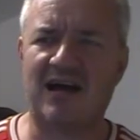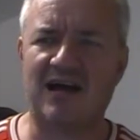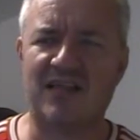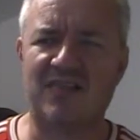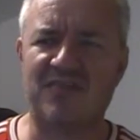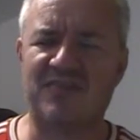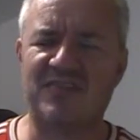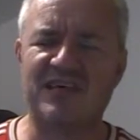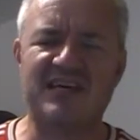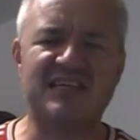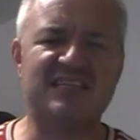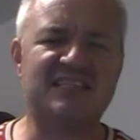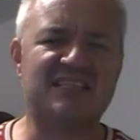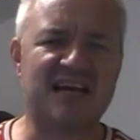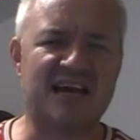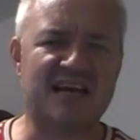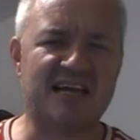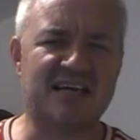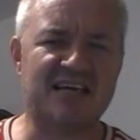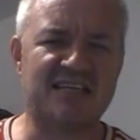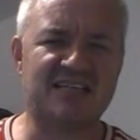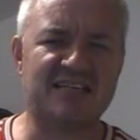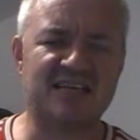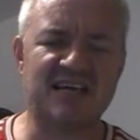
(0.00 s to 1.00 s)
these
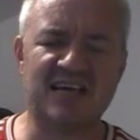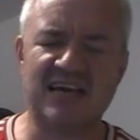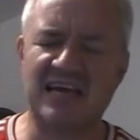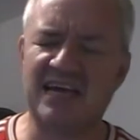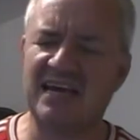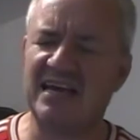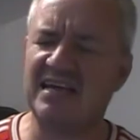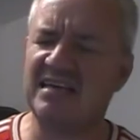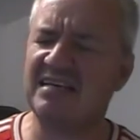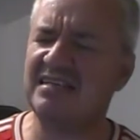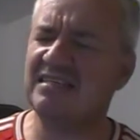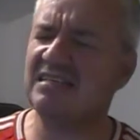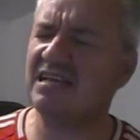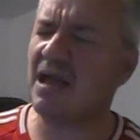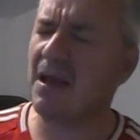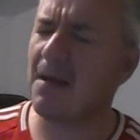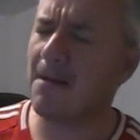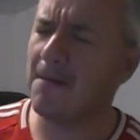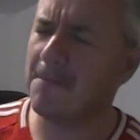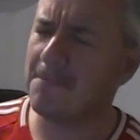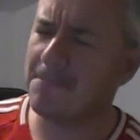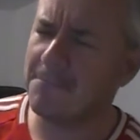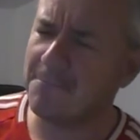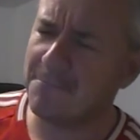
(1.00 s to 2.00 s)
days it is
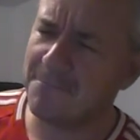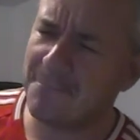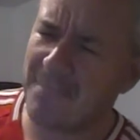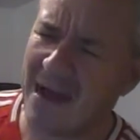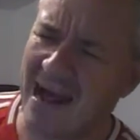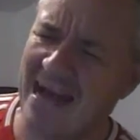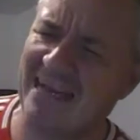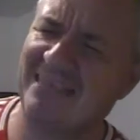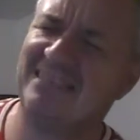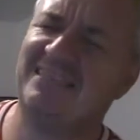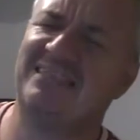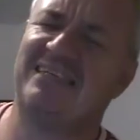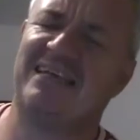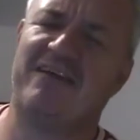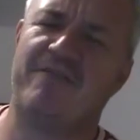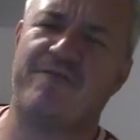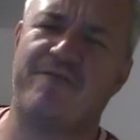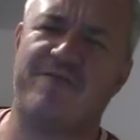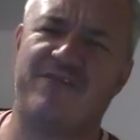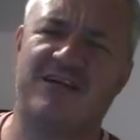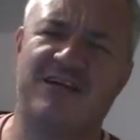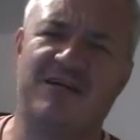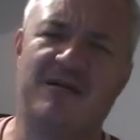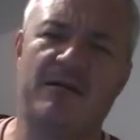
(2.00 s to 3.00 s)
a
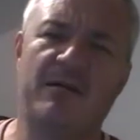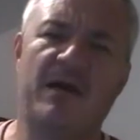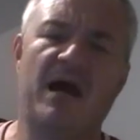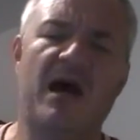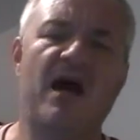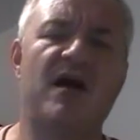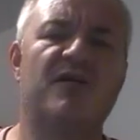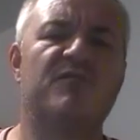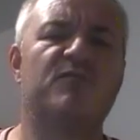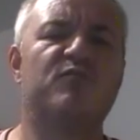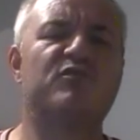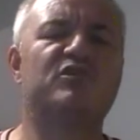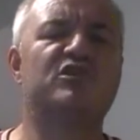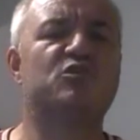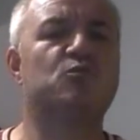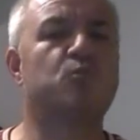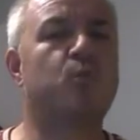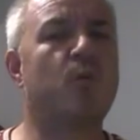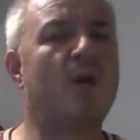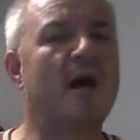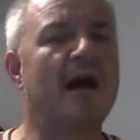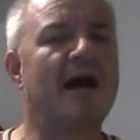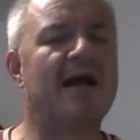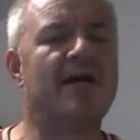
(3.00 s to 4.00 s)
massive, which is
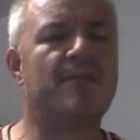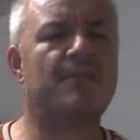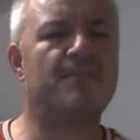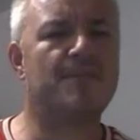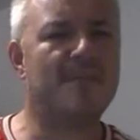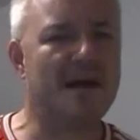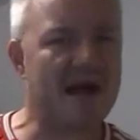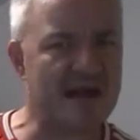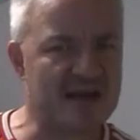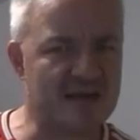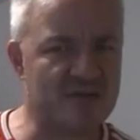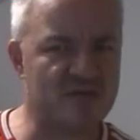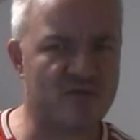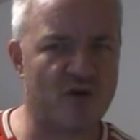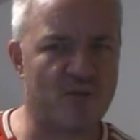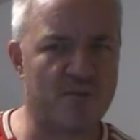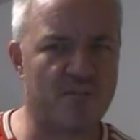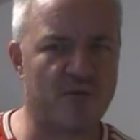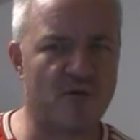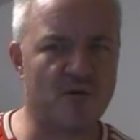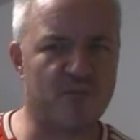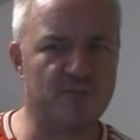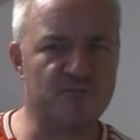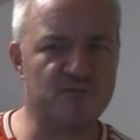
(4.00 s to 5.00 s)
why micro
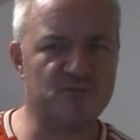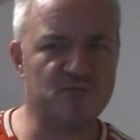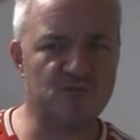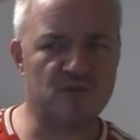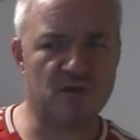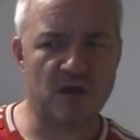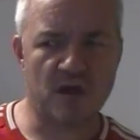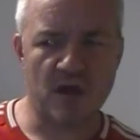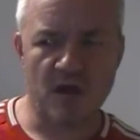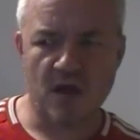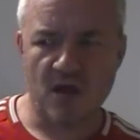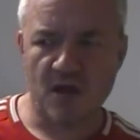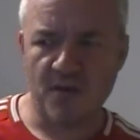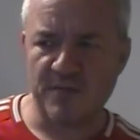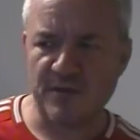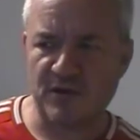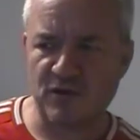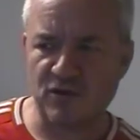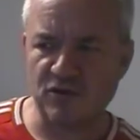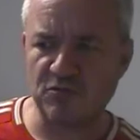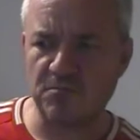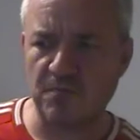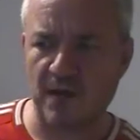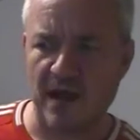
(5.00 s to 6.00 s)
pubs,
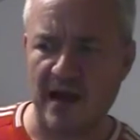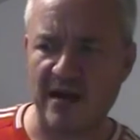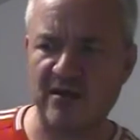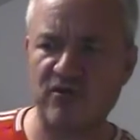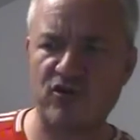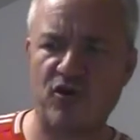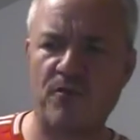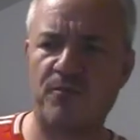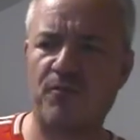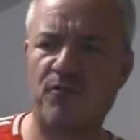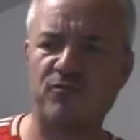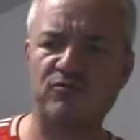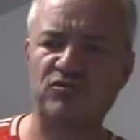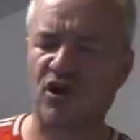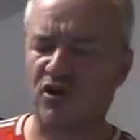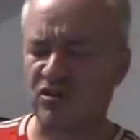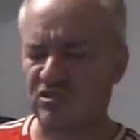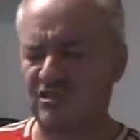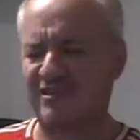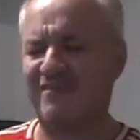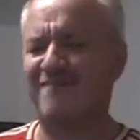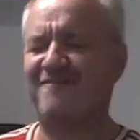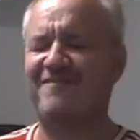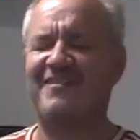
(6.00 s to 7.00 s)
because micro pubs
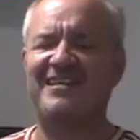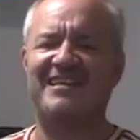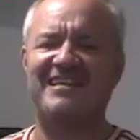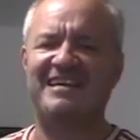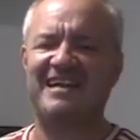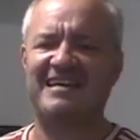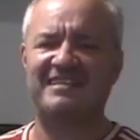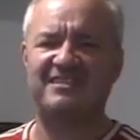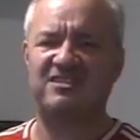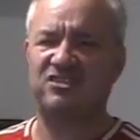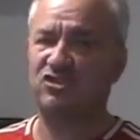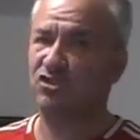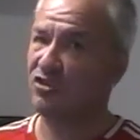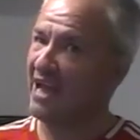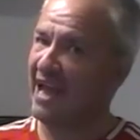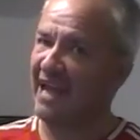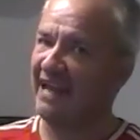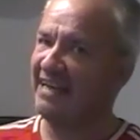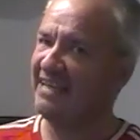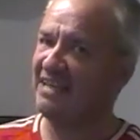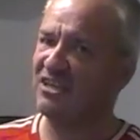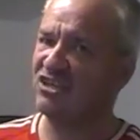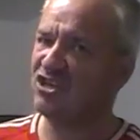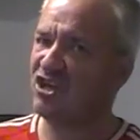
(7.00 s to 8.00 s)
aren't affiliated to
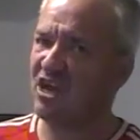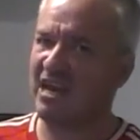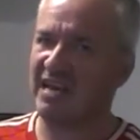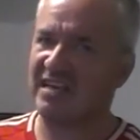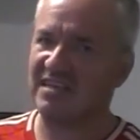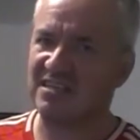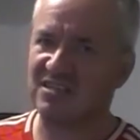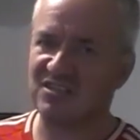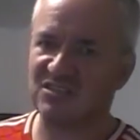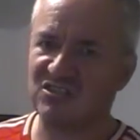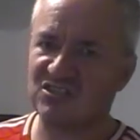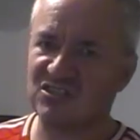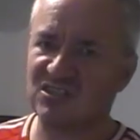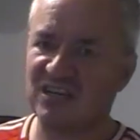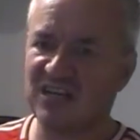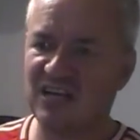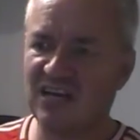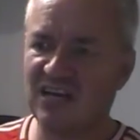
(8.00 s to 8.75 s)
any chains,